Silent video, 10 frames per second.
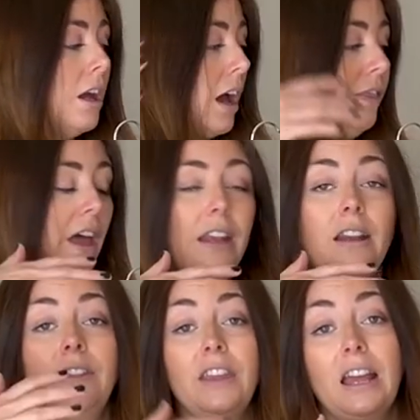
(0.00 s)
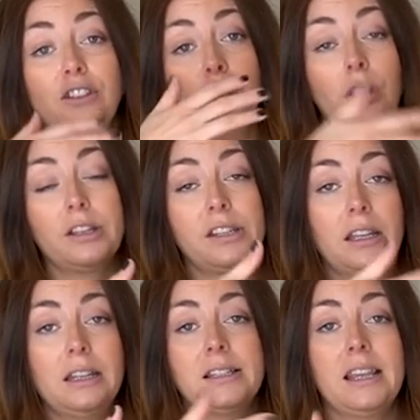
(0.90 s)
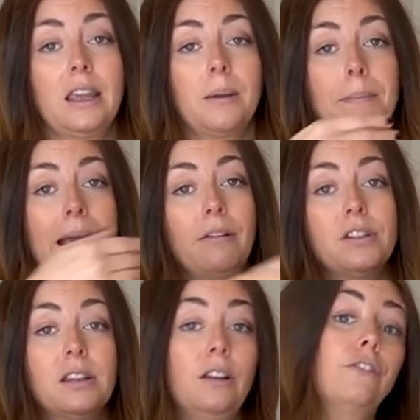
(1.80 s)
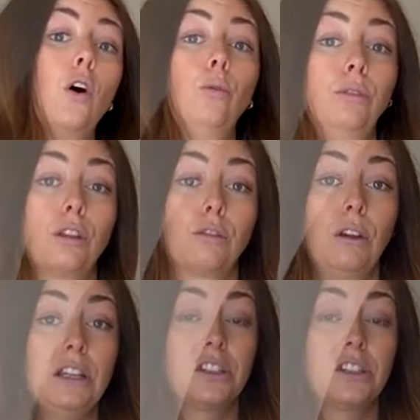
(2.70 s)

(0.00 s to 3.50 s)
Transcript: and then at the end you guys are going to see a comparison of all the three